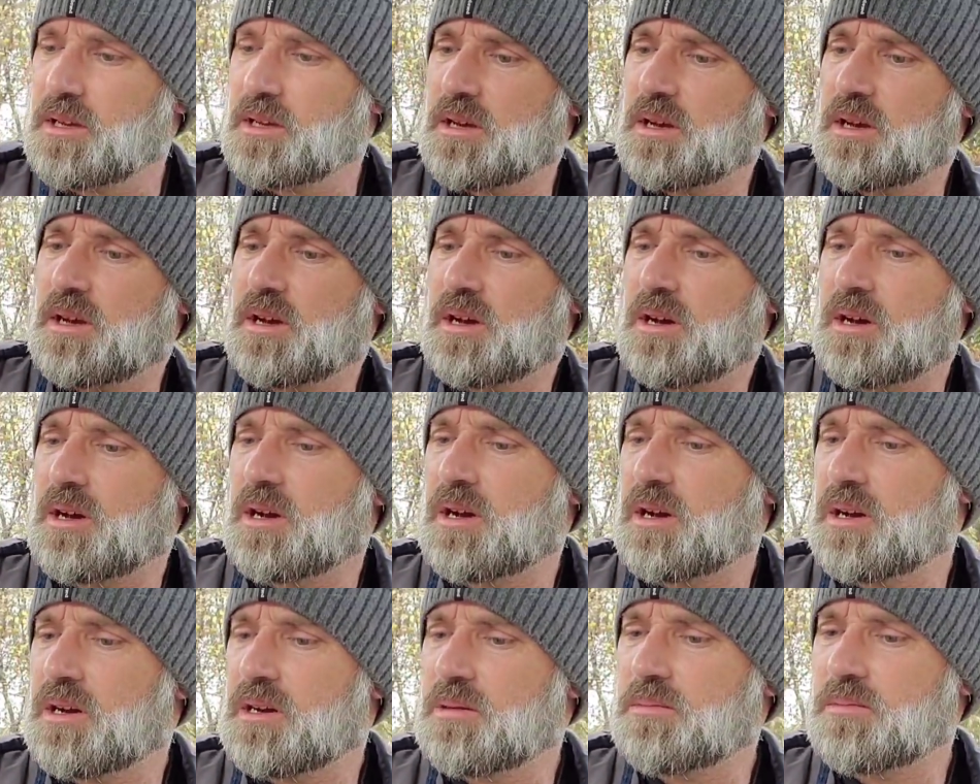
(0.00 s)

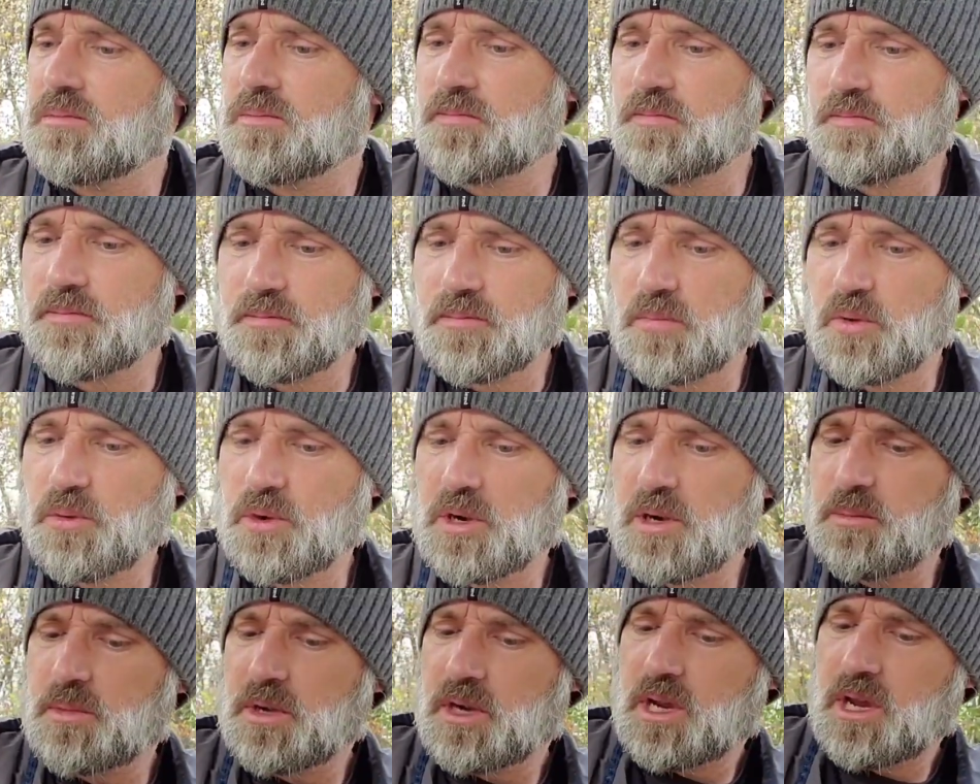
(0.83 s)
But what
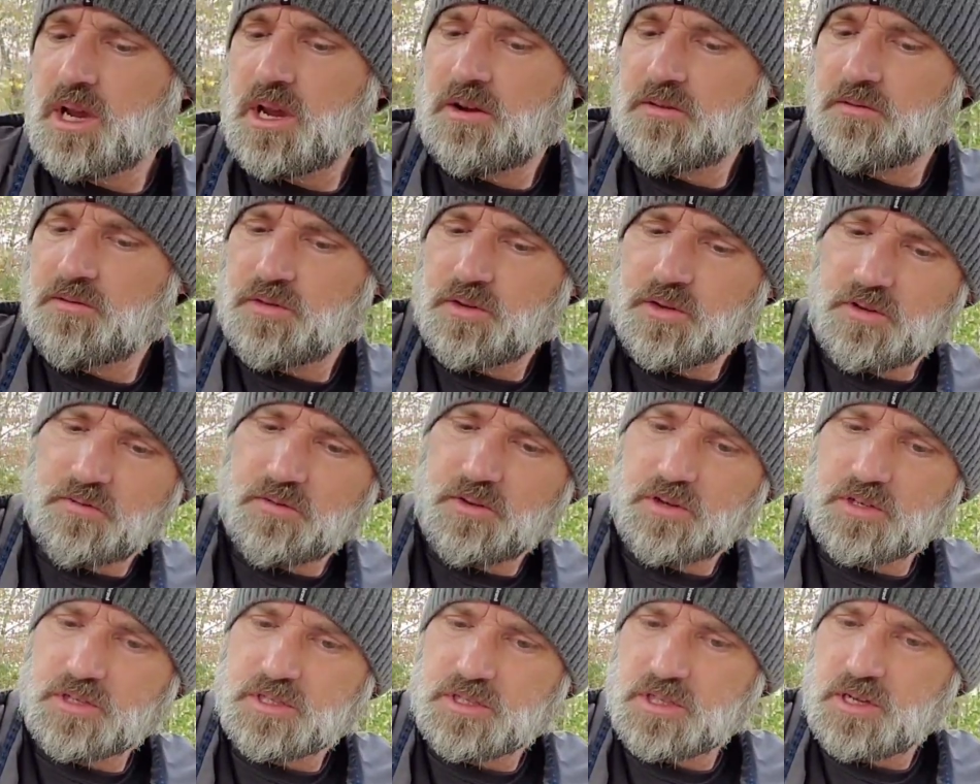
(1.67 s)
I'm going to have for
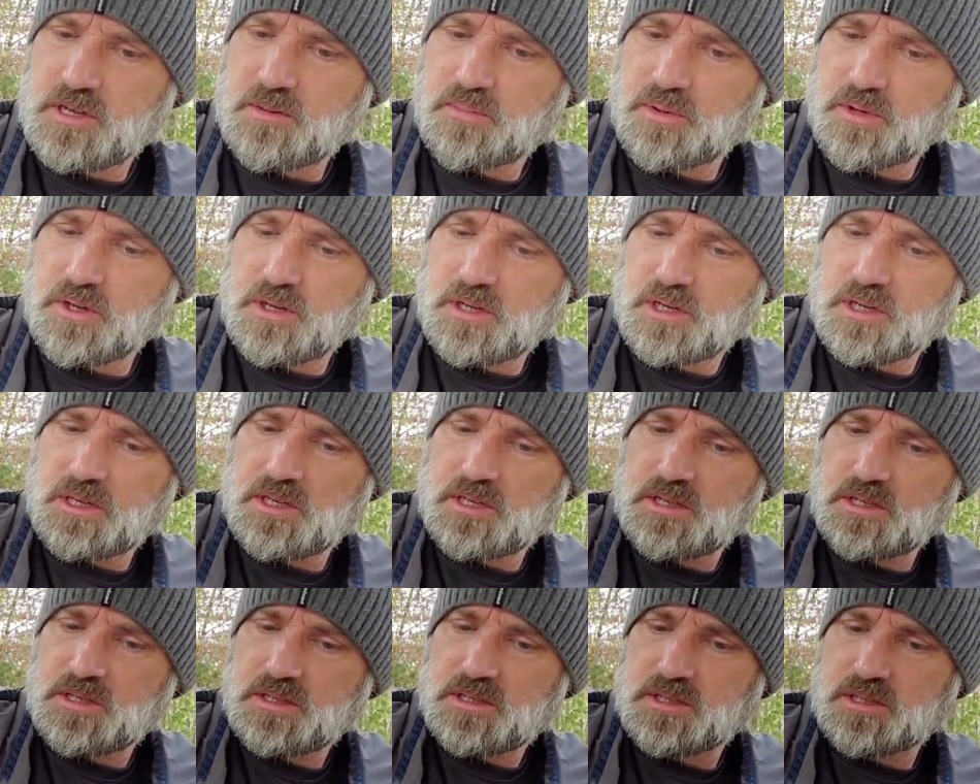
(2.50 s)
first supper
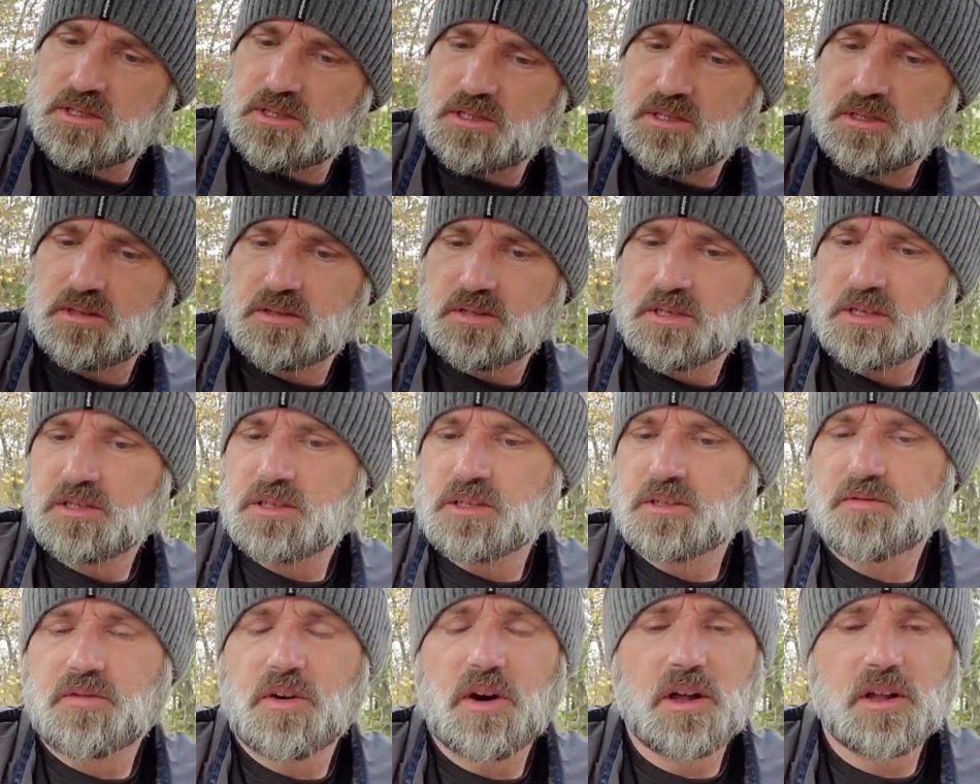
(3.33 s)
is, since
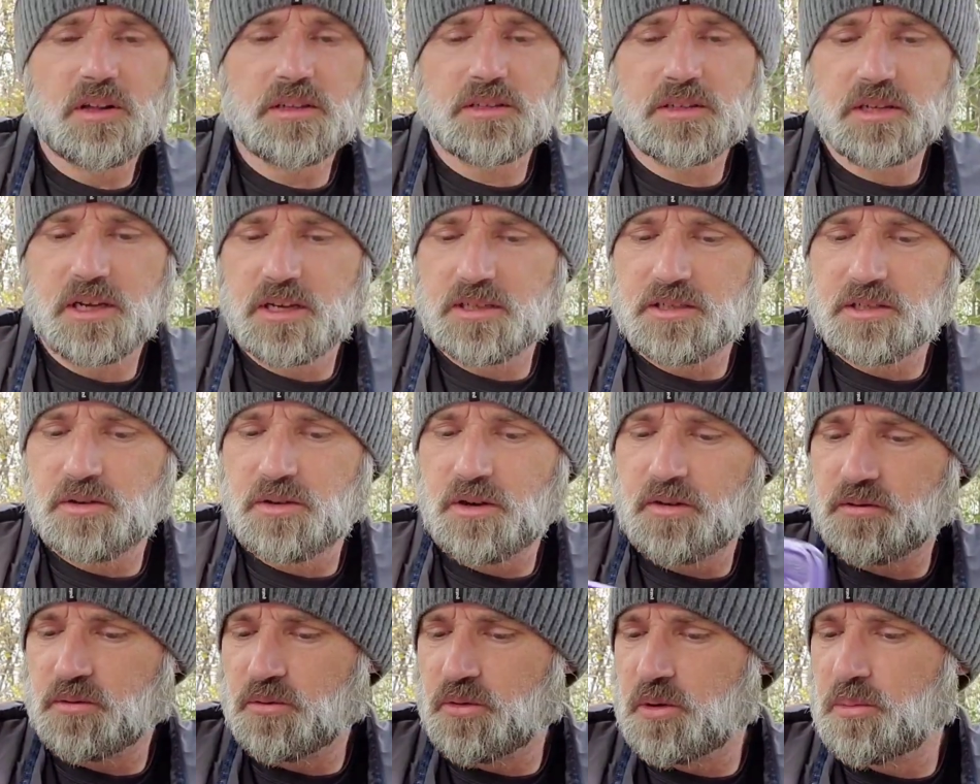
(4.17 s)
it's fall, it's nice you don't
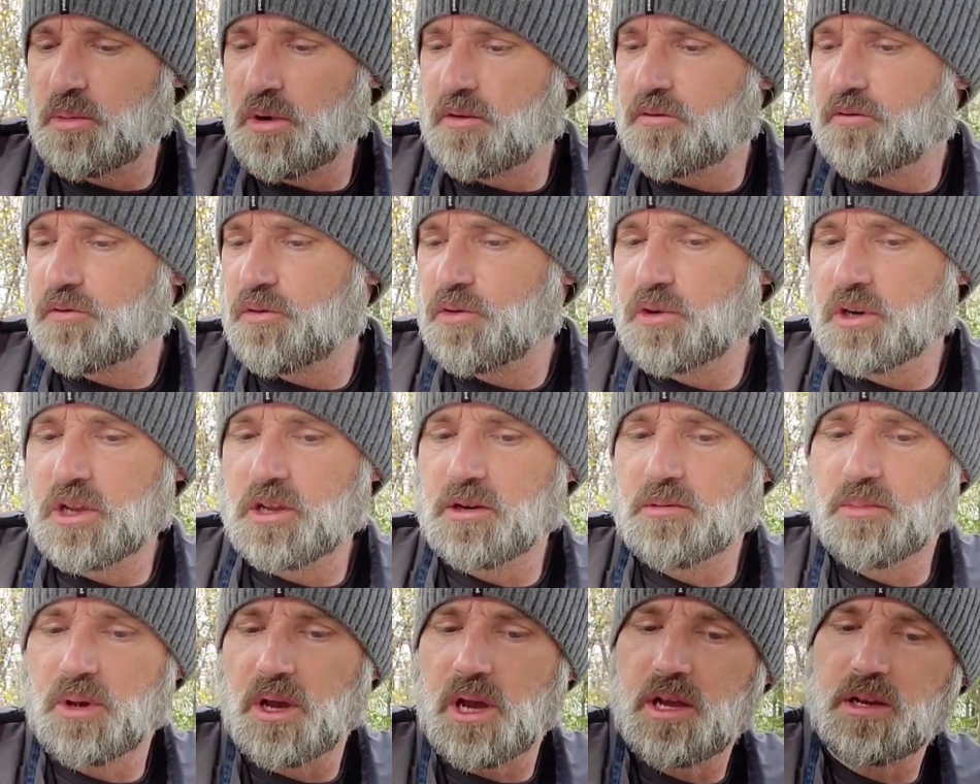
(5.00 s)
have to worry about food
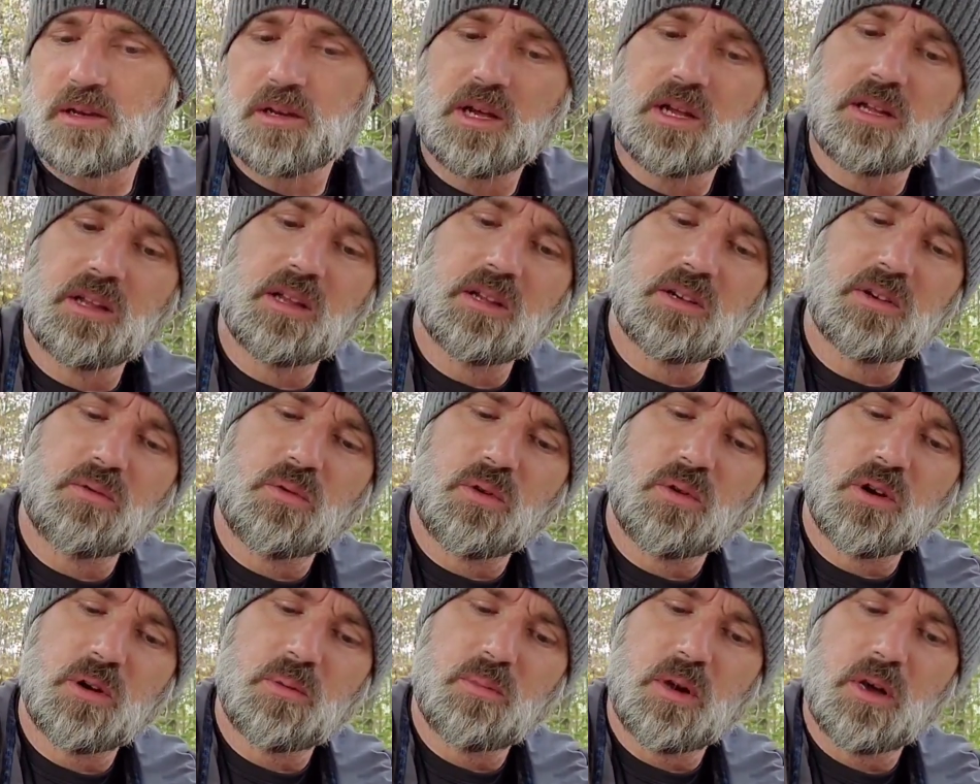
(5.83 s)
getting bad. Not that you
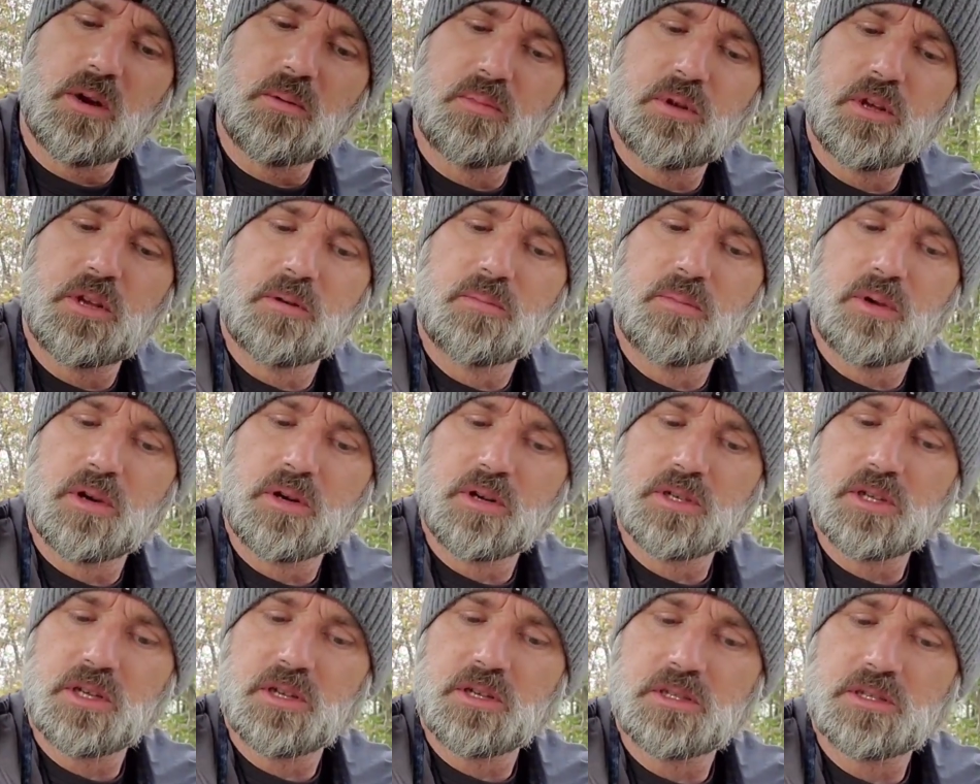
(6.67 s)
worry about a peanut butter
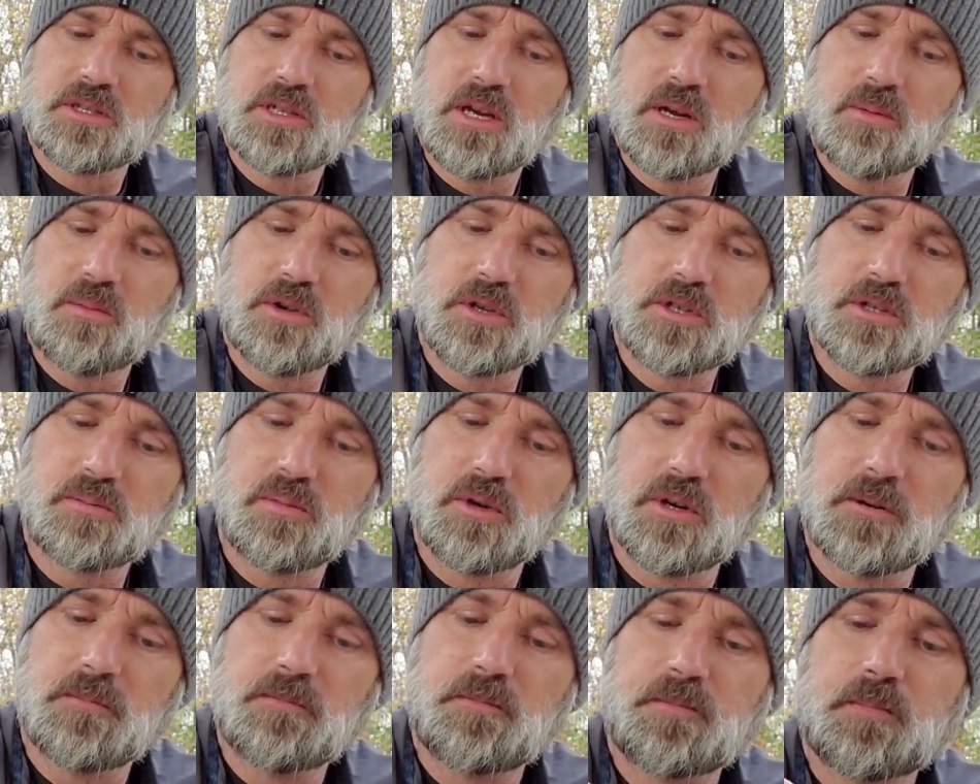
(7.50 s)
and jelly sandwich, but